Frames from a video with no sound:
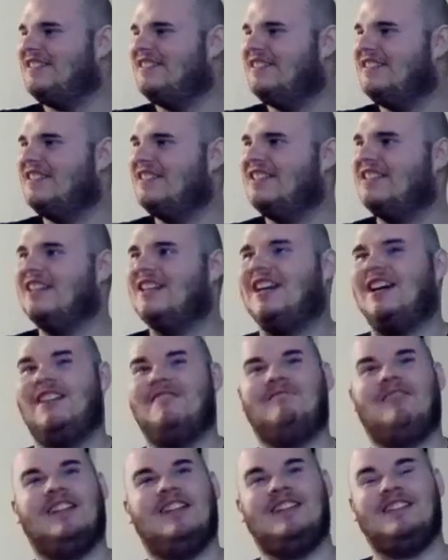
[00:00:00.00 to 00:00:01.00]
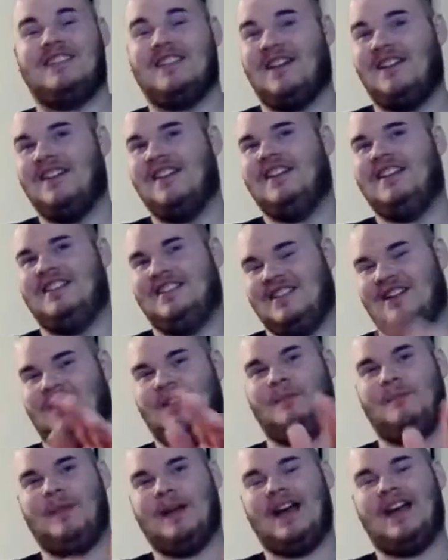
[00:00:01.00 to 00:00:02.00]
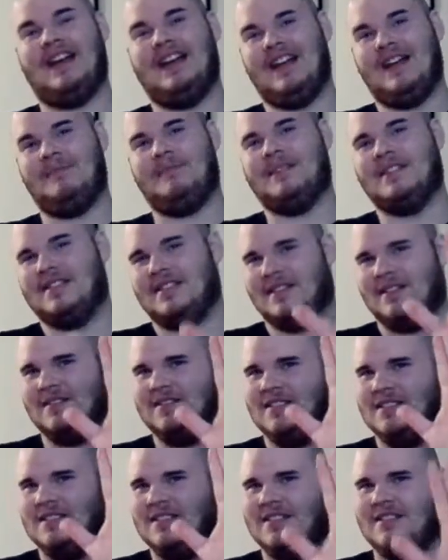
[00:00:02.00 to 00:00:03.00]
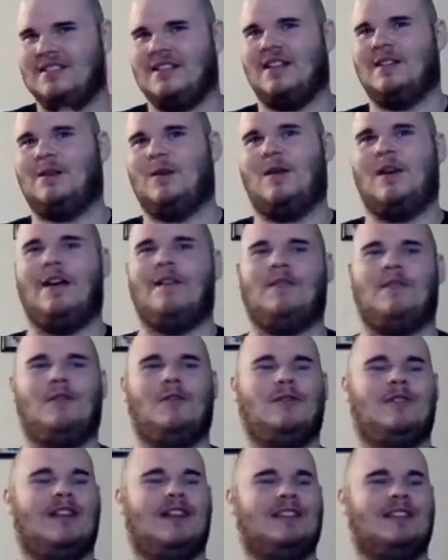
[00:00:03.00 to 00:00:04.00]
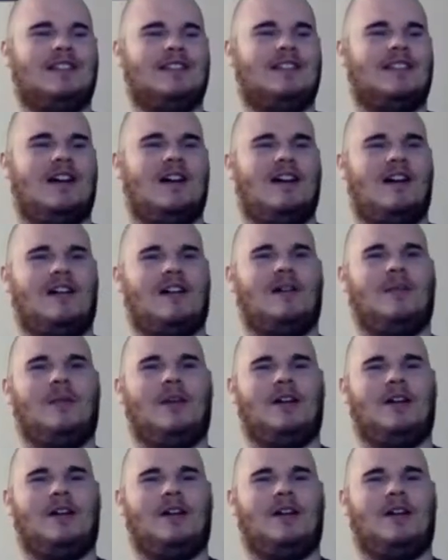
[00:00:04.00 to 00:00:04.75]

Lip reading: I'm really sorry. These aren't bad episodes. It's just I don't have a whole lot to talk about.